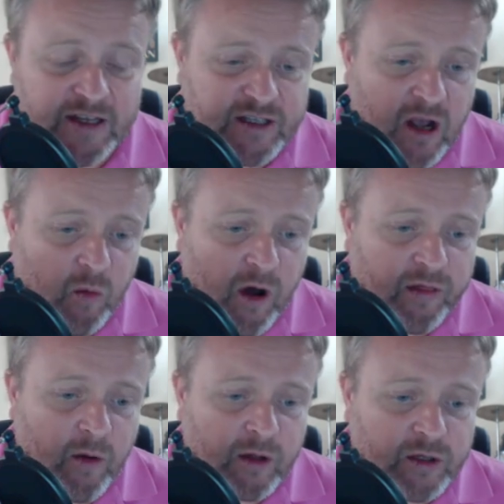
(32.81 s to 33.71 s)
So what I
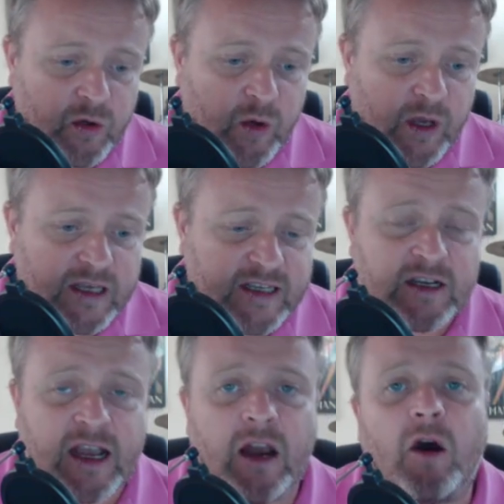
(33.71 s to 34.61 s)
thought I'd do is, as
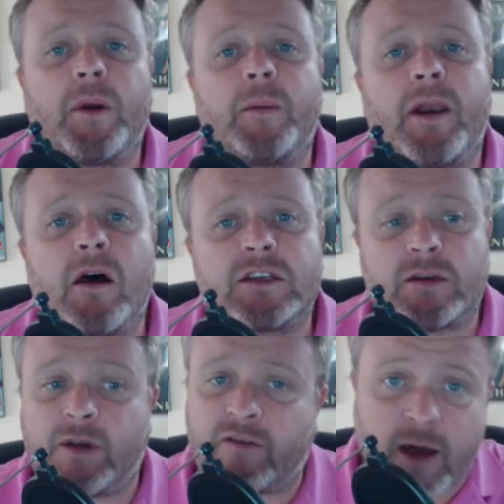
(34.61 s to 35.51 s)
I get a lot of people
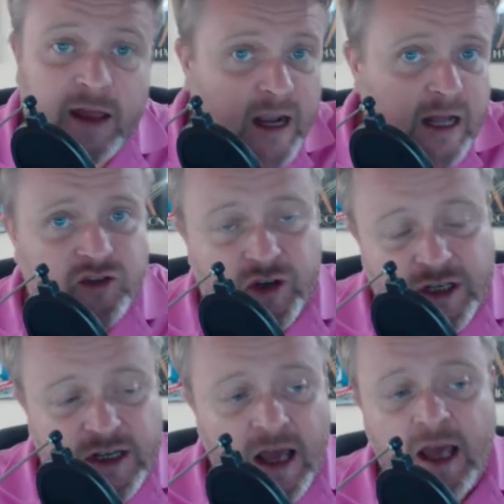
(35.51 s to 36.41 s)
asking me from other
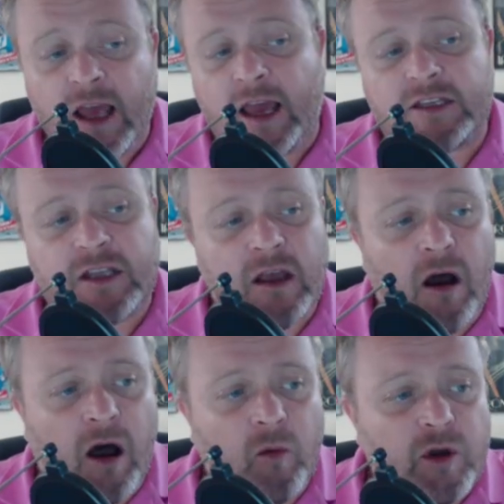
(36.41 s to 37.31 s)
countries, is that
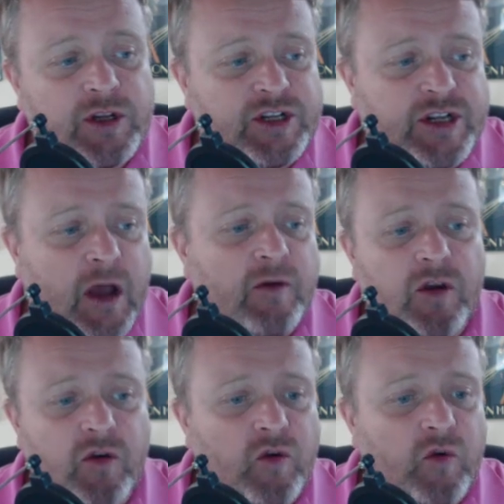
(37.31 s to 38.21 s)
I would show
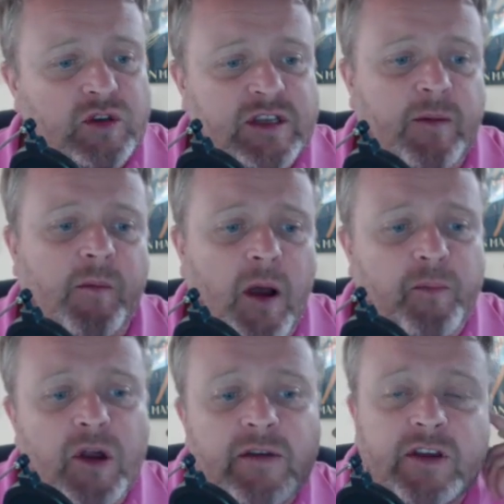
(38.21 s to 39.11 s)
you some of my
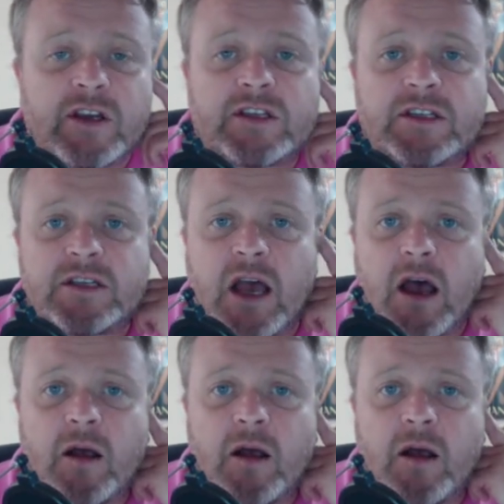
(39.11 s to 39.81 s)
previous